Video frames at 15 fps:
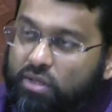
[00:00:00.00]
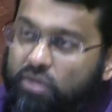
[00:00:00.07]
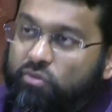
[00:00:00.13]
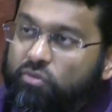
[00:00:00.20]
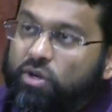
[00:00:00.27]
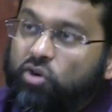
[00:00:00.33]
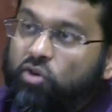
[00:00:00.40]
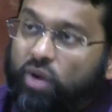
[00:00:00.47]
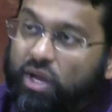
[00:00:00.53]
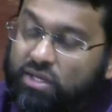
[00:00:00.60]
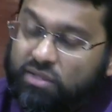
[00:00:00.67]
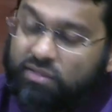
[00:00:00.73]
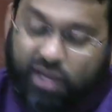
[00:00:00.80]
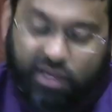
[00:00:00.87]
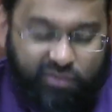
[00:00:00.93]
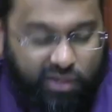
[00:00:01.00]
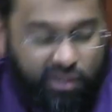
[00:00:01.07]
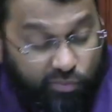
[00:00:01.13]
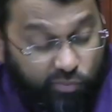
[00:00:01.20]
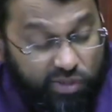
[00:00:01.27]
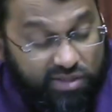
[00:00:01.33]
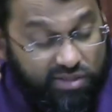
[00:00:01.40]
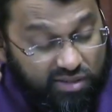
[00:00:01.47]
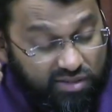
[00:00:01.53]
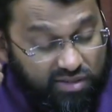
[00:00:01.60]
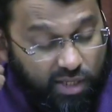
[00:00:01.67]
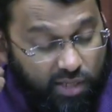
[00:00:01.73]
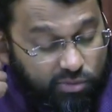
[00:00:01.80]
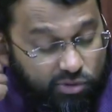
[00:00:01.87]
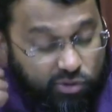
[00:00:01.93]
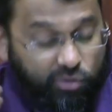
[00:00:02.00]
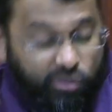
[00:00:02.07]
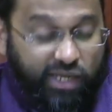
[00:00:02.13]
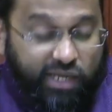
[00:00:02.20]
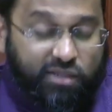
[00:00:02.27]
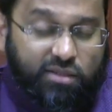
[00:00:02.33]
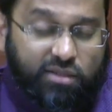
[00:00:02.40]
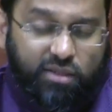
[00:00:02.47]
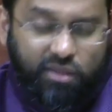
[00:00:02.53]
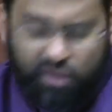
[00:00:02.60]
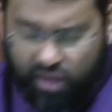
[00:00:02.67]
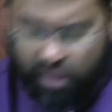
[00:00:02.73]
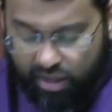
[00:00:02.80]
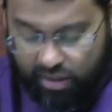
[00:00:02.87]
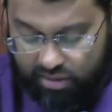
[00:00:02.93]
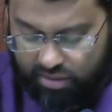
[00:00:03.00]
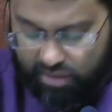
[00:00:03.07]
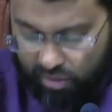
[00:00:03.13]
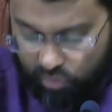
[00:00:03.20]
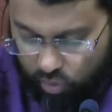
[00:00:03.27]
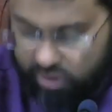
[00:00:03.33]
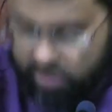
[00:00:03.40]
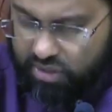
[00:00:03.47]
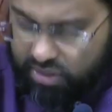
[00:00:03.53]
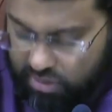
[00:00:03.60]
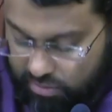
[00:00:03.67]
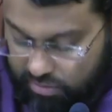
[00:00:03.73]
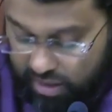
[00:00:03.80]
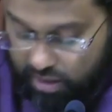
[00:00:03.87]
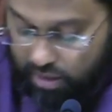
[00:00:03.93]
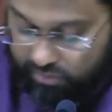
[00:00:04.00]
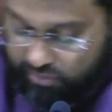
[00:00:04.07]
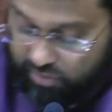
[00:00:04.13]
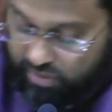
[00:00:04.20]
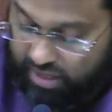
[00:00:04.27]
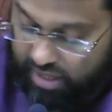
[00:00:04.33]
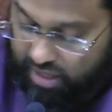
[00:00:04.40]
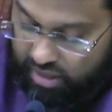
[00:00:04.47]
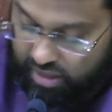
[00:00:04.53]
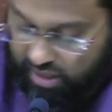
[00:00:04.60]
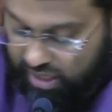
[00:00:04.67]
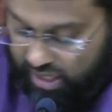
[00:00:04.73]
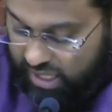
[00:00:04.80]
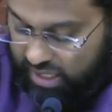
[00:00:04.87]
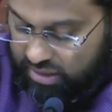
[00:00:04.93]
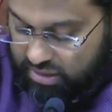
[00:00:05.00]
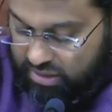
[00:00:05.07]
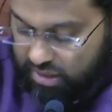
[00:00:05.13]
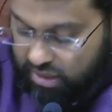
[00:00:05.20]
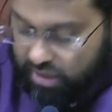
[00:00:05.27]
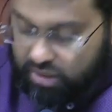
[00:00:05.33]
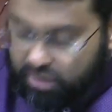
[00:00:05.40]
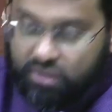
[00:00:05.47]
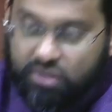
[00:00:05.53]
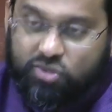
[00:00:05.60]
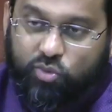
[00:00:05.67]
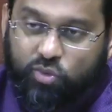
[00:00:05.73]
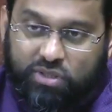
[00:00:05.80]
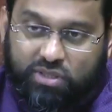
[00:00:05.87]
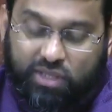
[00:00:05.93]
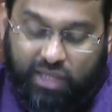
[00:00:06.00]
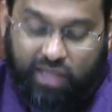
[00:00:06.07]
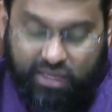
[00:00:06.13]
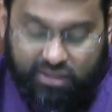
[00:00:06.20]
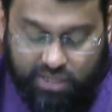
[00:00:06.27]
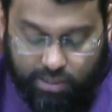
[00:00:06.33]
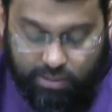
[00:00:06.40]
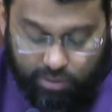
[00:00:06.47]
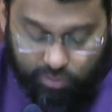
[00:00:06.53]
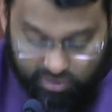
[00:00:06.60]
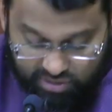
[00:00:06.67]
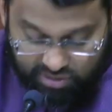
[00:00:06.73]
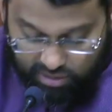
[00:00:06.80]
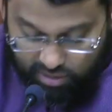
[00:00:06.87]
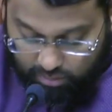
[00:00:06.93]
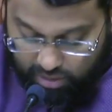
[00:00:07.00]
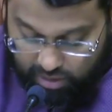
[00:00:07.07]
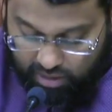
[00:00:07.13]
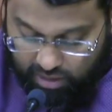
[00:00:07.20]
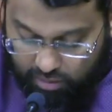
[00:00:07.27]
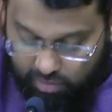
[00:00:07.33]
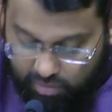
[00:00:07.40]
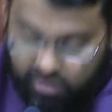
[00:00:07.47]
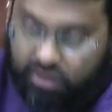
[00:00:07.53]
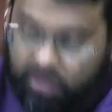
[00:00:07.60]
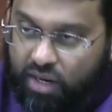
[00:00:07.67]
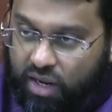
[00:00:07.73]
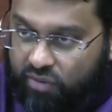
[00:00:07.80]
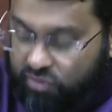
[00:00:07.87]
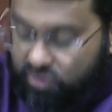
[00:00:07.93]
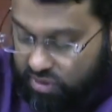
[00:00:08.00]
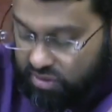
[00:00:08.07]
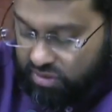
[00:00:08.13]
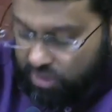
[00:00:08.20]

regret of having embraced Islam so late and wanting to make up for that. And uh, this was the last time he was seen in Mecca and Medina. After this, he